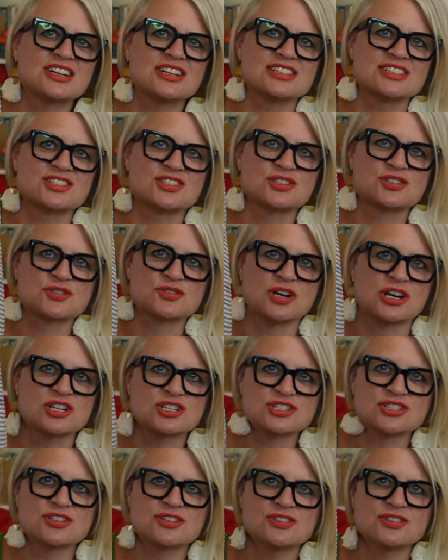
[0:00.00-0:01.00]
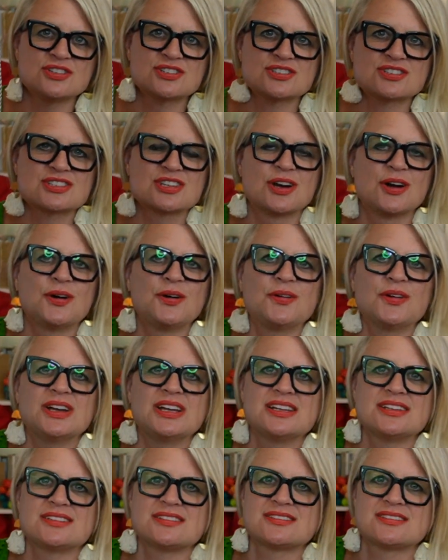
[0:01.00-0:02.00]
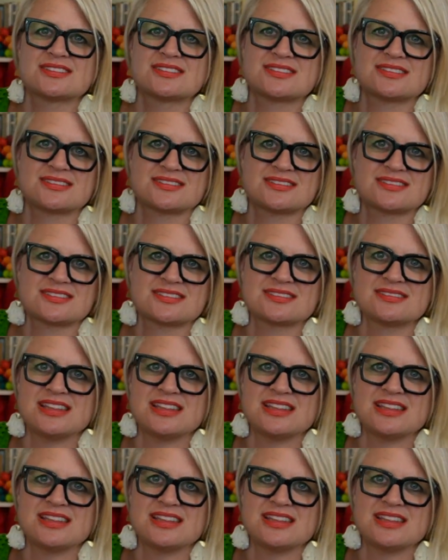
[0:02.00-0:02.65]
It's structured so it's